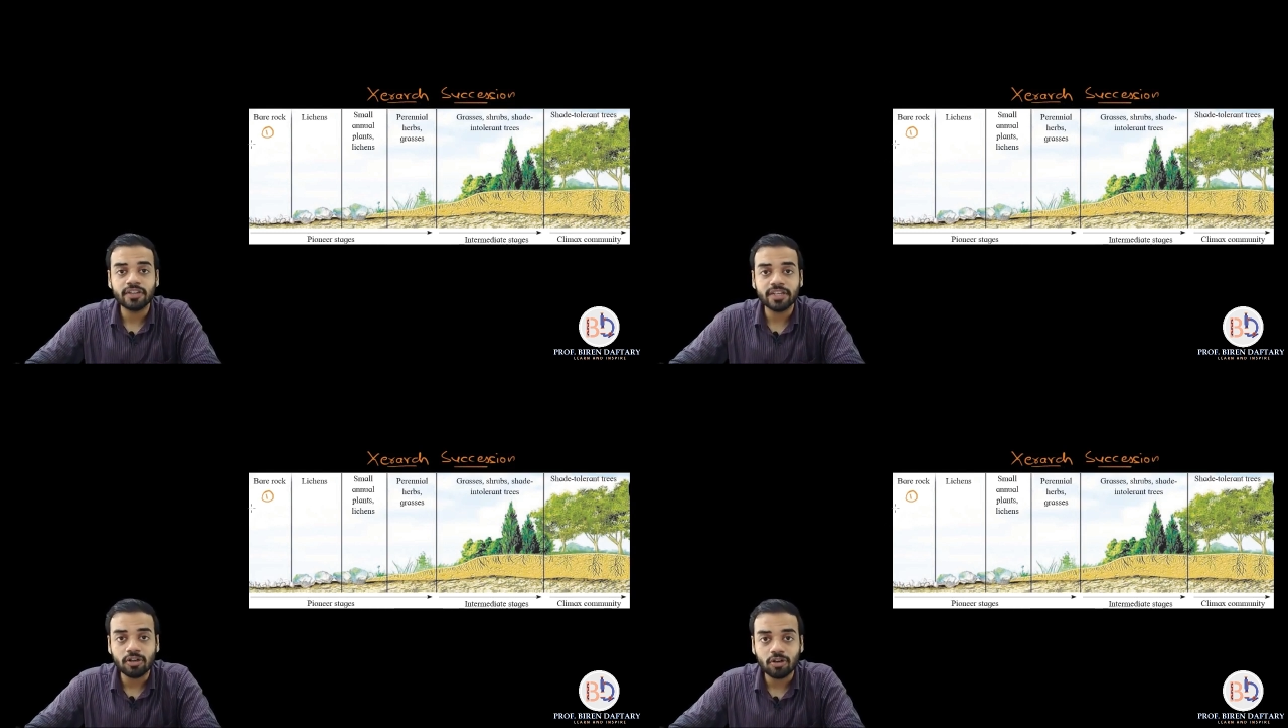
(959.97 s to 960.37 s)

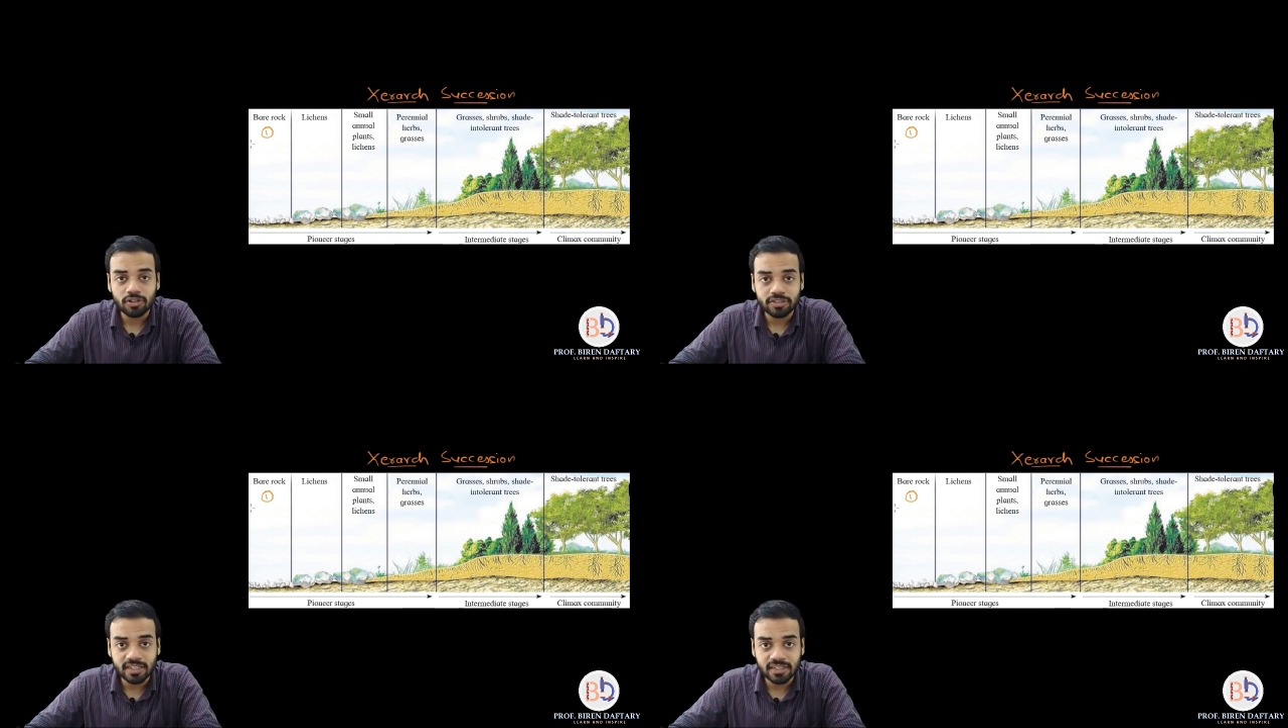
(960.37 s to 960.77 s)
the
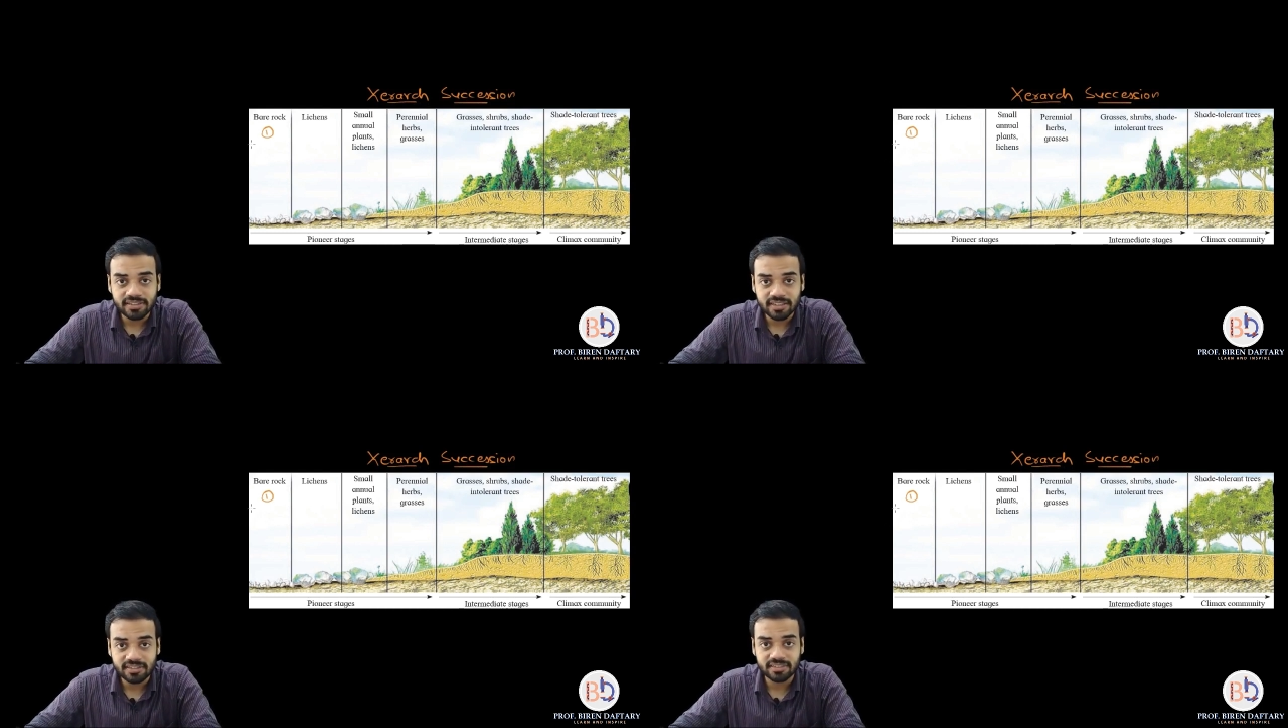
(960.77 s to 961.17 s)
ecological
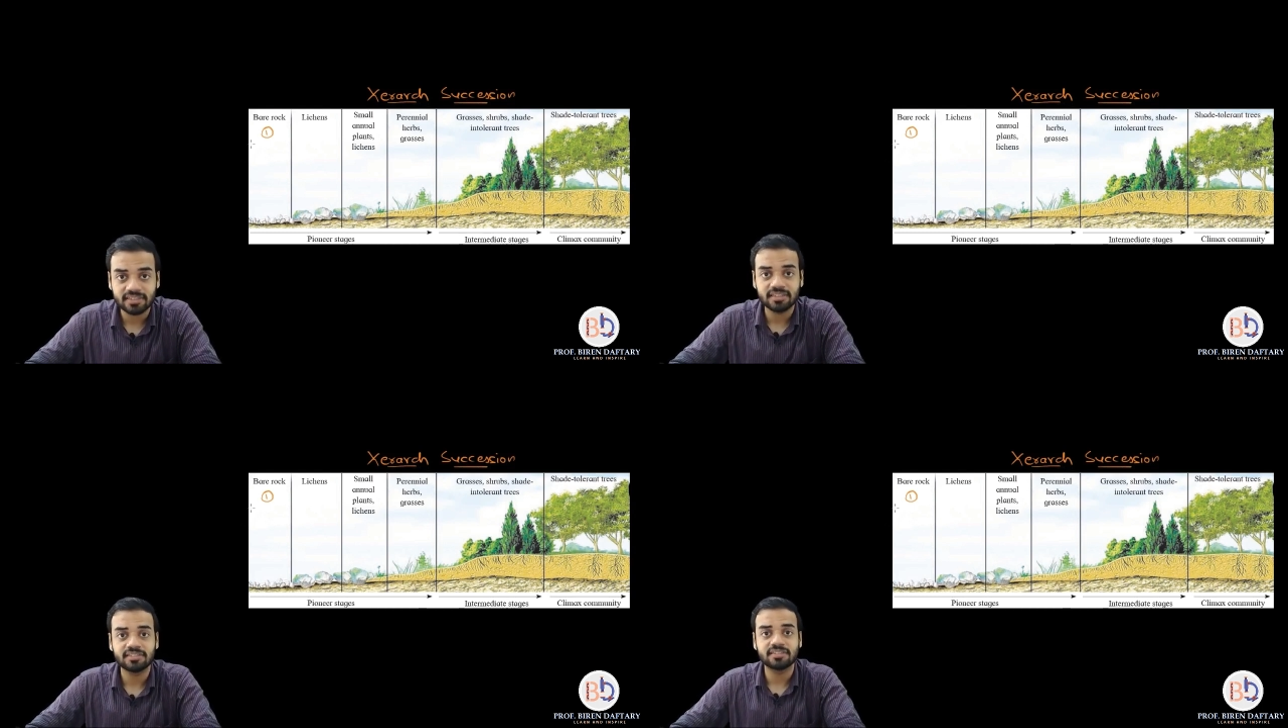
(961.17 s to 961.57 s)

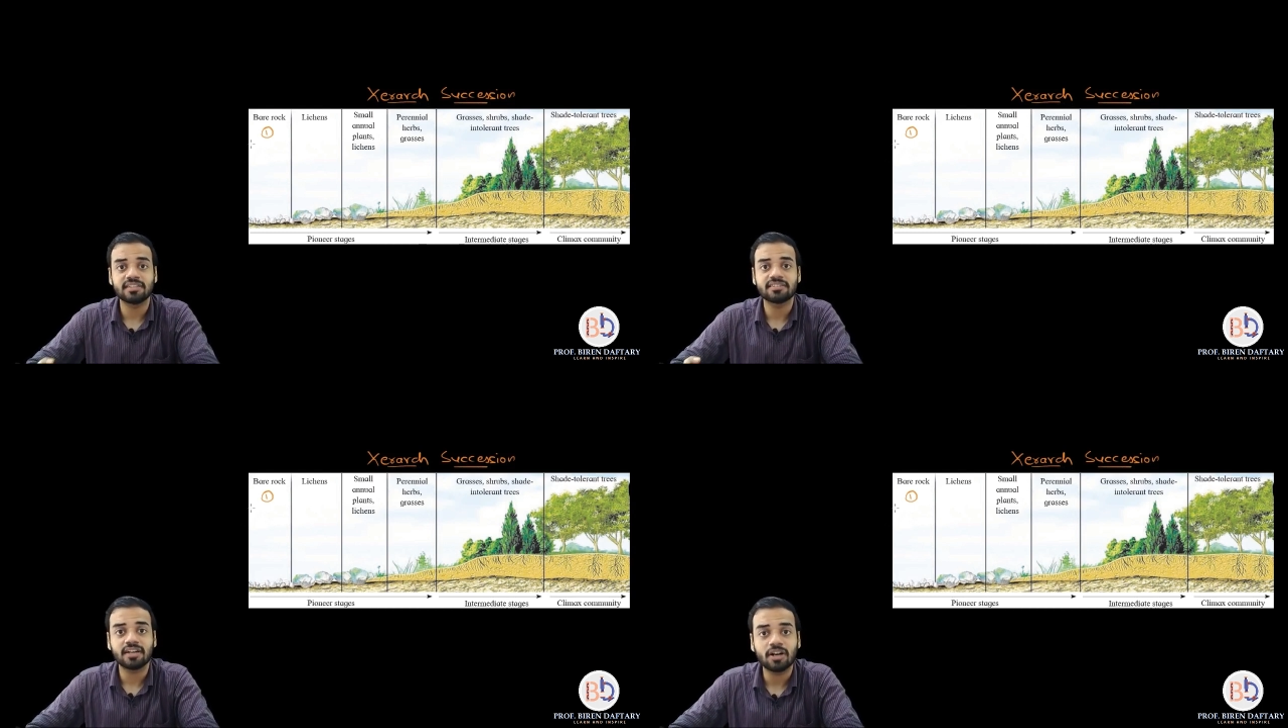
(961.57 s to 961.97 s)
succession, this is
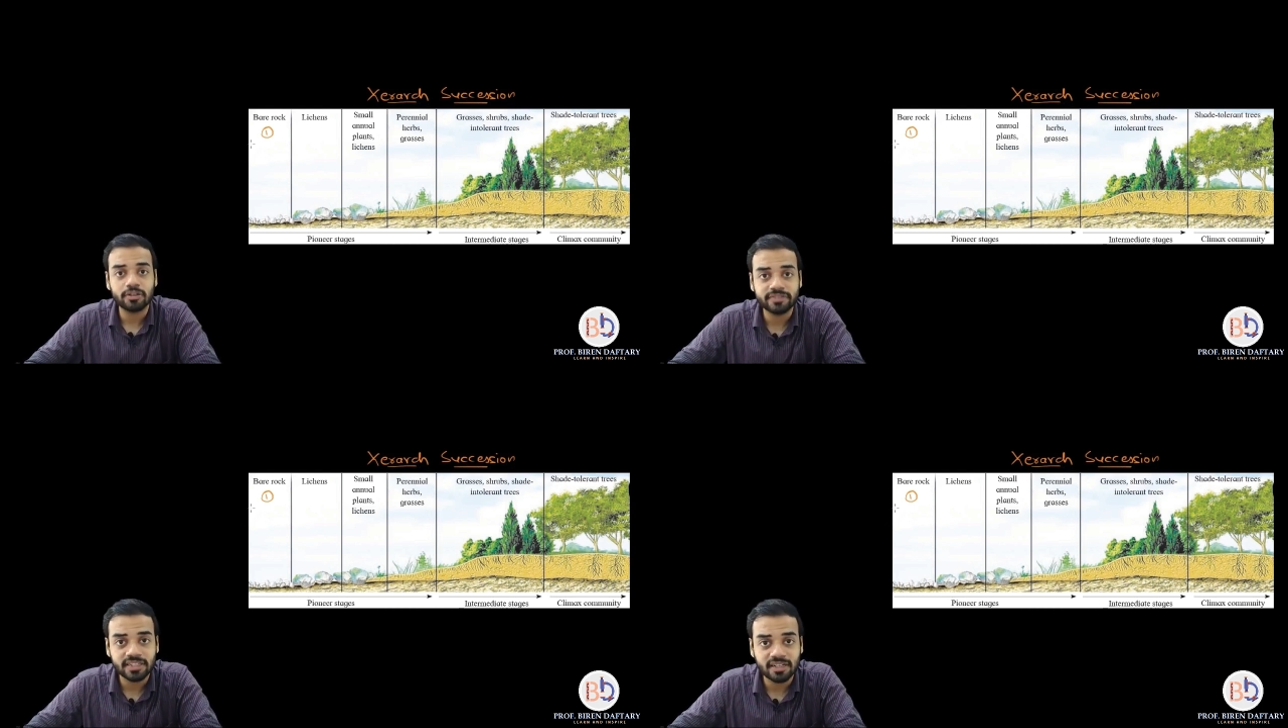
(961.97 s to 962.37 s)
the start
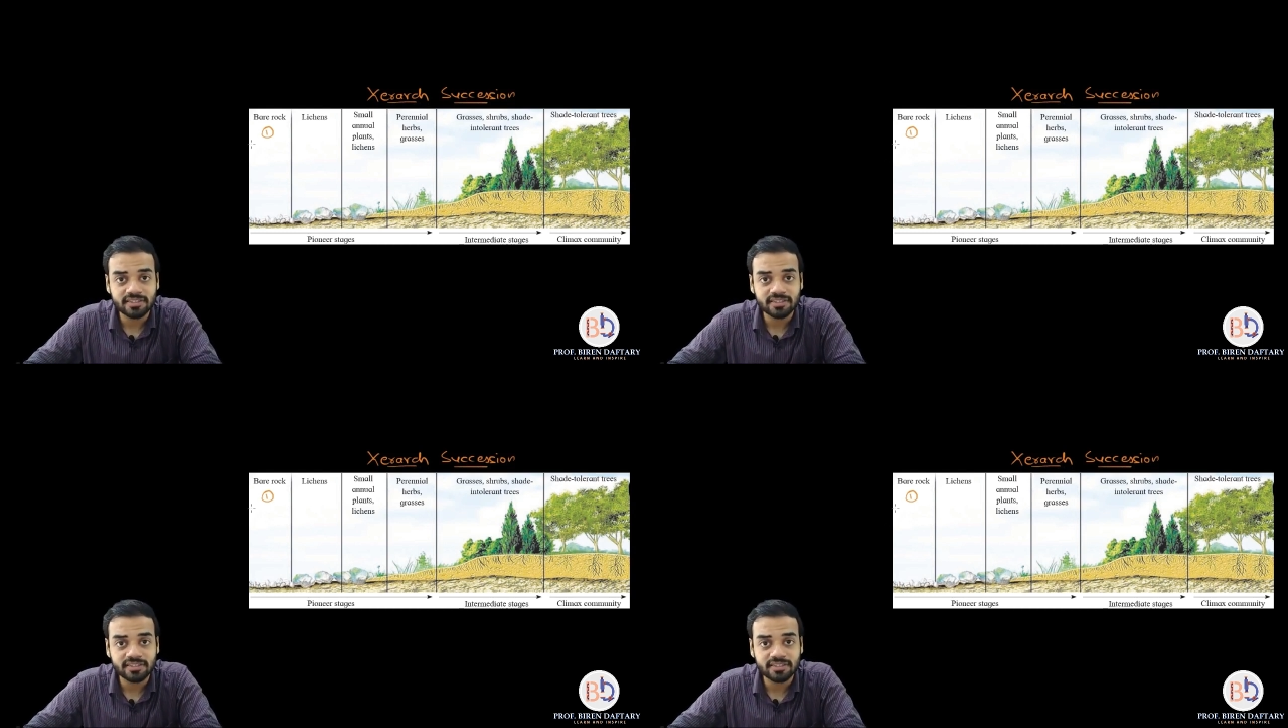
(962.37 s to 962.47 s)
of Zerath